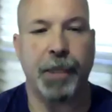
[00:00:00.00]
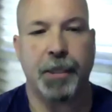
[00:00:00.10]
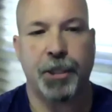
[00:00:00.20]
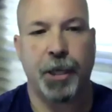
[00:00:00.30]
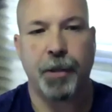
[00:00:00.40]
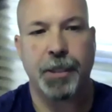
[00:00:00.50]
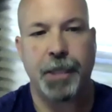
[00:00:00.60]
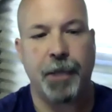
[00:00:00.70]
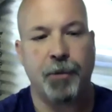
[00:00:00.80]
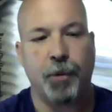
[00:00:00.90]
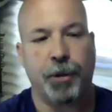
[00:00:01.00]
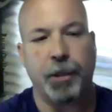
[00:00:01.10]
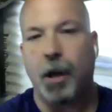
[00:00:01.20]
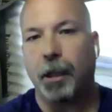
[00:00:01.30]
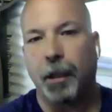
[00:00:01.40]
to share the stage with the
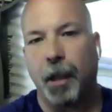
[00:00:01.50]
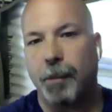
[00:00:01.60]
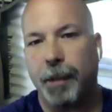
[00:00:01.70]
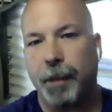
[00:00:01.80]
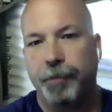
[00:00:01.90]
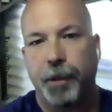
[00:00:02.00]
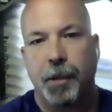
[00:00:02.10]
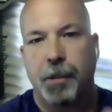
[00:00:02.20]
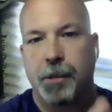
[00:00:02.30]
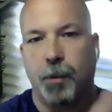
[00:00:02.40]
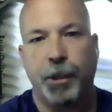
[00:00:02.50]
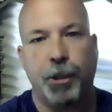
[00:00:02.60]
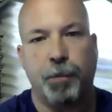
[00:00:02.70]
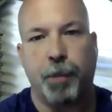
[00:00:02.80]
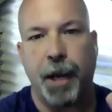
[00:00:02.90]
dalai lama sir
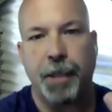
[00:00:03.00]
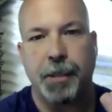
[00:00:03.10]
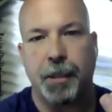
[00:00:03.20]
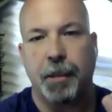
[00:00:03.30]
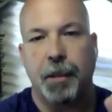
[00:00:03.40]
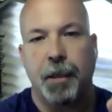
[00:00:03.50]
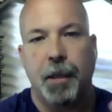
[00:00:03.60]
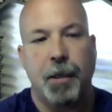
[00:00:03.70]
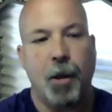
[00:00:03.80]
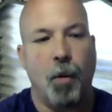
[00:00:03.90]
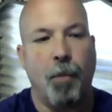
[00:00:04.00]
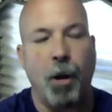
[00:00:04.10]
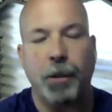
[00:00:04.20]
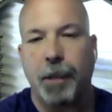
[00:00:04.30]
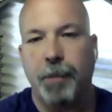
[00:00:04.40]
richard branson you know,
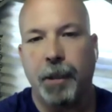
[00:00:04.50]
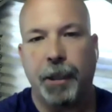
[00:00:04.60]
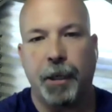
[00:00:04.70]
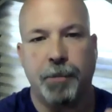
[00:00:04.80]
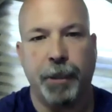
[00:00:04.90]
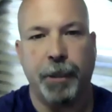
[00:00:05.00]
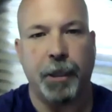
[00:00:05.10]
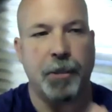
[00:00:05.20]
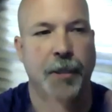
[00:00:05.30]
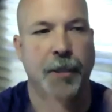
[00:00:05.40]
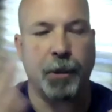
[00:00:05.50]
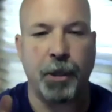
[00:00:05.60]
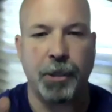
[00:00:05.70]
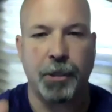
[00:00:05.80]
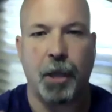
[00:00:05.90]
multimillionaires, billionaires, some of the
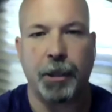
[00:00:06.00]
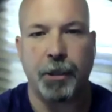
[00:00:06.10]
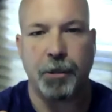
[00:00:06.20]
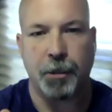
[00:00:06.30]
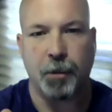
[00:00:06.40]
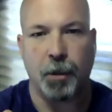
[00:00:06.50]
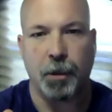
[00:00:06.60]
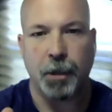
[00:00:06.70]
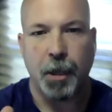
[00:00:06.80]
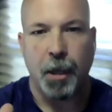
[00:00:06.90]
greatest thought leaders in the world.